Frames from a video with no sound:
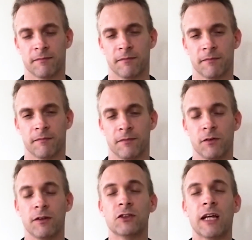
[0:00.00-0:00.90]
You can
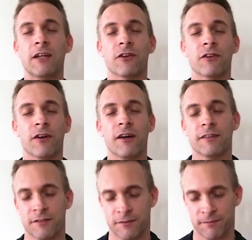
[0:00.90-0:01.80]
change your
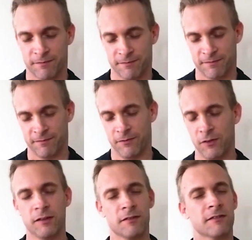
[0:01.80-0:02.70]
thoughts. You can
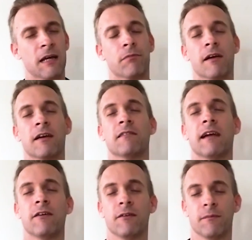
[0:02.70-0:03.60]
step right
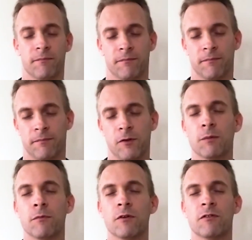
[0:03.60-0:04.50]
around them. You can
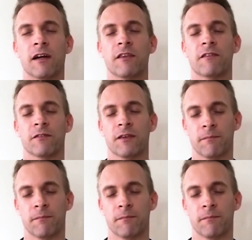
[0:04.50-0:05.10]
move right through them.